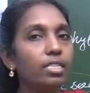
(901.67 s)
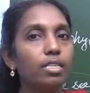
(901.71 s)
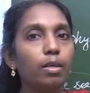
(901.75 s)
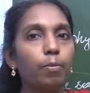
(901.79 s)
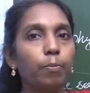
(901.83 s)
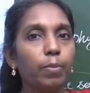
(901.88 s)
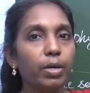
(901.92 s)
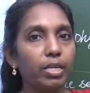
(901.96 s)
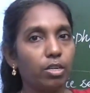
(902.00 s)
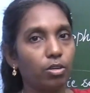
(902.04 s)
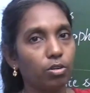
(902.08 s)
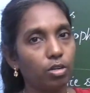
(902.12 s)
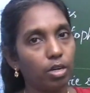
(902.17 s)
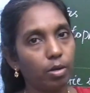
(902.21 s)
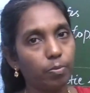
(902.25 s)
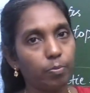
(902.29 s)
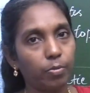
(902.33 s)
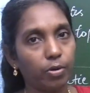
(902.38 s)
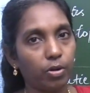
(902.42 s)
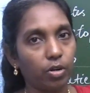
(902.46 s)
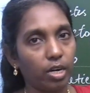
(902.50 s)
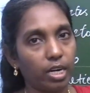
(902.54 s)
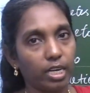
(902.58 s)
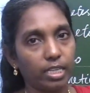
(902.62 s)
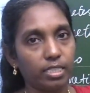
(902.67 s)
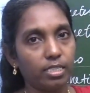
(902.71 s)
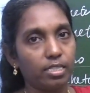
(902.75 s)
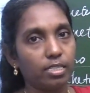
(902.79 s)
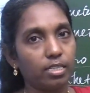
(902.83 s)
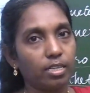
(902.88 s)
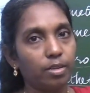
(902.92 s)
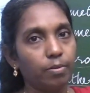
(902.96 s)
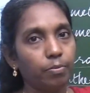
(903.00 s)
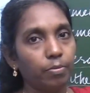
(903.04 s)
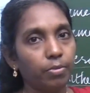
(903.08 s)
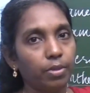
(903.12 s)
the particular product.
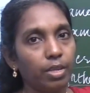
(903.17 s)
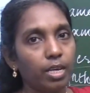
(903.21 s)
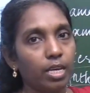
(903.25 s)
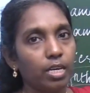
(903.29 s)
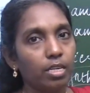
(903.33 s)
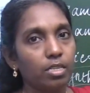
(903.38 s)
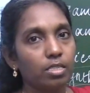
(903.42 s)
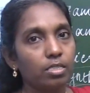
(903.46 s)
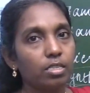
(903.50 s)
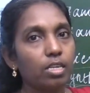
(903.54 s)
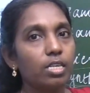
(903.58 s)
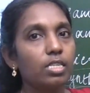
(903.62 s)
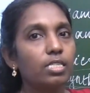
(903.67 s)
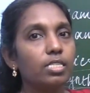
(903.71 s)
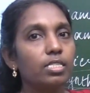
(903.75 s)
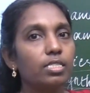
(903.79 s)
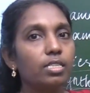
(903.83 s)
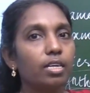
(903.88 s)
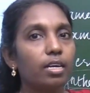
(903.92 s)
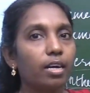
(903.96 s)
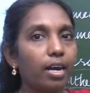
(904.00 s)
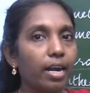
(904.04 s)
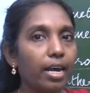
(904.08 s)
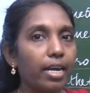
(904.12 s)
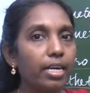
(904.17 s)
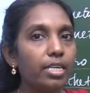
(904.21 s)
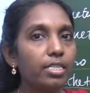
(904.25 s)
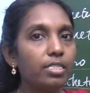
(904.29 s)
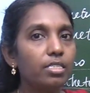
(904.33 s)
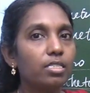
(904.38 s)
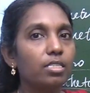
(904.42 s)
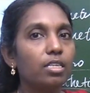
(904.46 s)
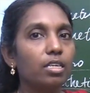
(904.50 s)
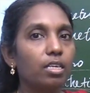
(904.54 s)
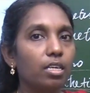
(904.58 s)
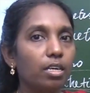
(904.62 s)
So, it is the
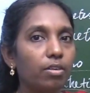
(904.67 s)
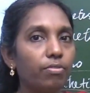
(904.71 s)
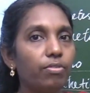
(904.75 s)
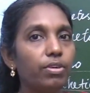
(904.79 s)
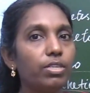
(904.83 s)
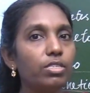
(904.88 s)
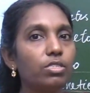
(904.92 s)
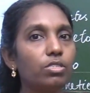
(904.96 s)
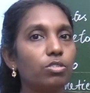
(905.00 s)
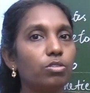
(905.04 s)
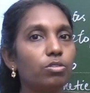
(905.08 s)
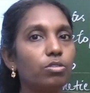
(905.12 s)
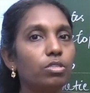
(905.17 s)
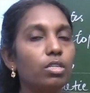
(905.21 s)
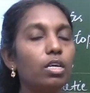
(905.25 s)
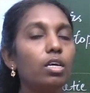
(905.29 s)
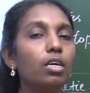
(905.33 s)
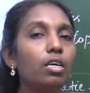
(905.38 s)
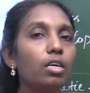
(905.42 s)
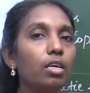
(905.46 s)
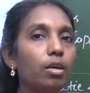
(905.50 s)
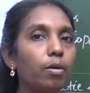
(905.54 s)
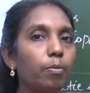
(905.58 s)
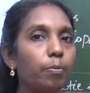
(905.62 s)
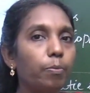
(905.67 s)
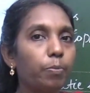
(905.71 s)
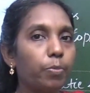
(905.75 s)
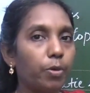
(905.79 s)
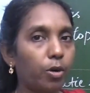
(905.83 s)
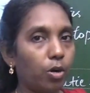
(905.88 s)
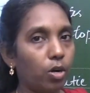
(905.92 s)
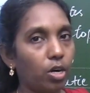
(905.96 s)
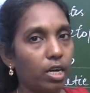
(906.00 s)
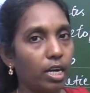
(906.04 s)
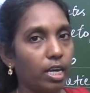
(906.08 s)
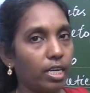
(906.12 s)
right given to the
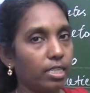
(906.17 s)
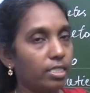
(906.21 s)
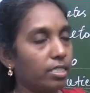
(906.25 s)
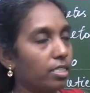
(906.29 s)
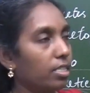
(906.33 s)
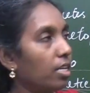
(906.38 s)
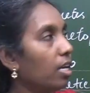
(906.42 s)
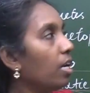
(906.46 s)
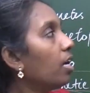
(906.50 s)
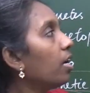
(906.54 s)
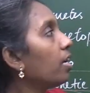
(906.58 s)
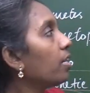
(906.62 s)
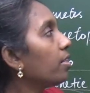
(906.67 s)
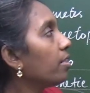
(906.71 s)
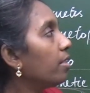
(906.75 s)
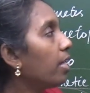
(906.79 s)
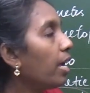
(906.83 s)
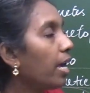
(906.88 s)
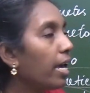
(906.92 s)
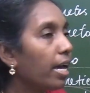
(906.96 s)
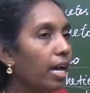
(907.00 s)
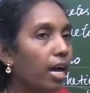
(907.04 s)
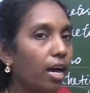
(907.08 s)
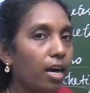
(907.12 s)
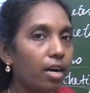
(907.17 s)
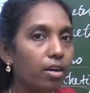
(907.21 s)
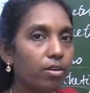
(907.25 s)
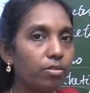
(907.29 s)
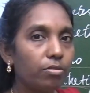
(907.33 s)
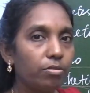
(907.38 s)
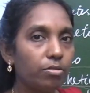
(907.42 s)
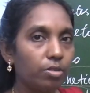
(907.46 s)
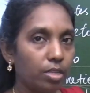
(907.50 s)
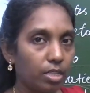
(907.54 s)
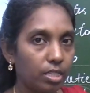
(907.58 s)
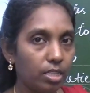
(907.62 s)
product. They
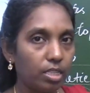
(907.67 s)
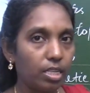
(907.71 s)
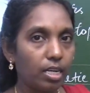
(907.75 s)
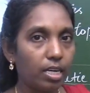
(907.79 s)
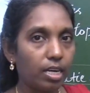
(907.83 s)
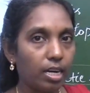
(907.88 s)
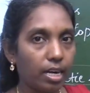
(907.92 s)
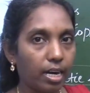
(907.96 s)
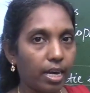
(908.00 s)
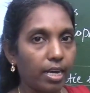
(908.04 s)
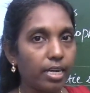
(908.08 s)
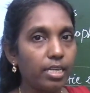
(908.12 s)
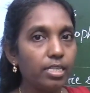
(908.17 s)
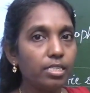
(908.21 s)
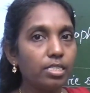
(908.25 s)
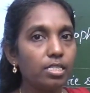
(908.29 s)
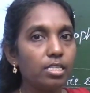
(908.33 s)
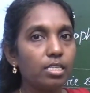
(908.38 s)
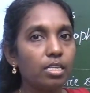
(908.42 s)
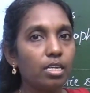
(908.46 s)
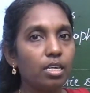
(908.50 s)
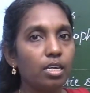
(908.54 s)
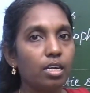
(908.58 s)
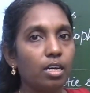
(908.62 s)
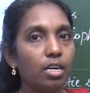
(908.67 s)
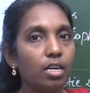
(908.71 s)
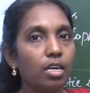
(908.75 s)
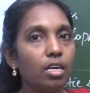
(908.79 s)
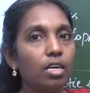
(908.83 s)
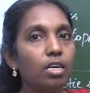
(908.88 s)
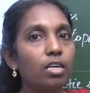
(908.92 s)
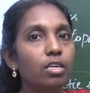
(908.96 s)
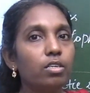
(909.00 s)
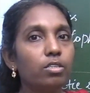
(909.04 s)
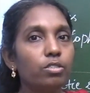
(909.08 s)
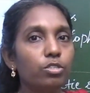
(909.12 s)
have the right
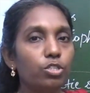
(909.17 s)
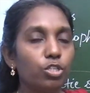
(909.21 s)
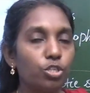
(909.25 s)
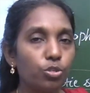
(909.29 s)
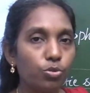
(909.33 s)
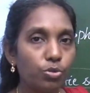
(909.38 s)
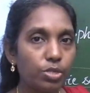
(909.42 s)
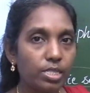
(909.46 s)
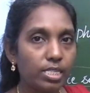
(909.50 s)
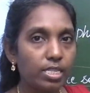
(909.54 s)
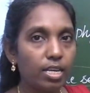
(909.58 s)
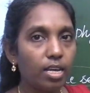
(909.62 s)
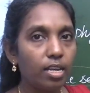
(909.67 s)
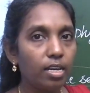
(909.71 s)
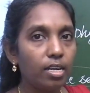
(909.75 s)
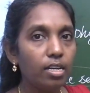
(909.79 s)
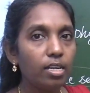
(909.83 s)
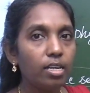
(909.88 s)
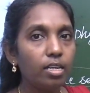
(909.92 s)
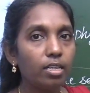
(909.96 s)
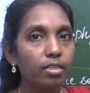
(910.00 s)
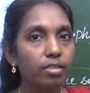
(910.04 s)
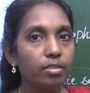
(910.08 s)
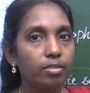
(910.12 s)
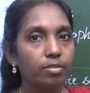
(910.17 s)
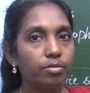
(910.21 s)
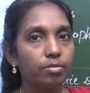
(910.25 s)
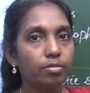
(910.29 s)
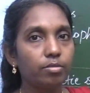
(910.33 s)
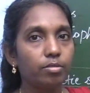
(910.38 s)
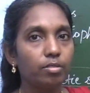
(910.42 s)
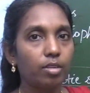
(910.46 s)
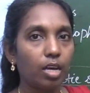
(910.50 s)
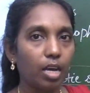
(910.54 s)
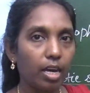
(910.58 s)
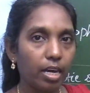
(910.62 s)
to sell
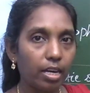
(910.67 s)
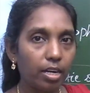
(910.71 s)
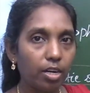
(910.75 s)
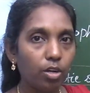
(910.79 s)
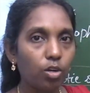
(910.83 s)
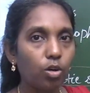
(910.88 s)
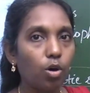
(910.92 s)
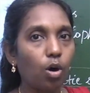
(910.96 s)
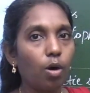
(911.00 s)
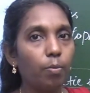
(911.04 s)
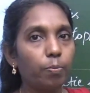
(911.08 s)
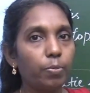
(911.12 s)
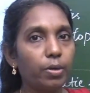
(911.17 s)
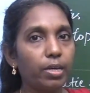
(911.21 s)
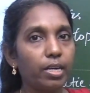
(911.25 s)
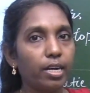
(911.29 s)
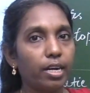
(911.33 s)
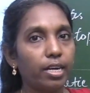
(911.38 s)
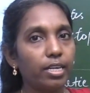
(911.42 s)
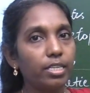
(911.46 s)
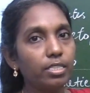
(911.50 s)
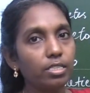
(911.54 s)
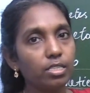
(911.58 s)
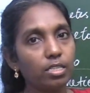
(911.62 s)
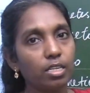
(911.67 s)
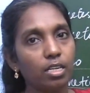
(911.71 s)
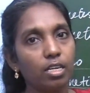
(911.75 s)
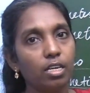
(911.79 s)
and copyright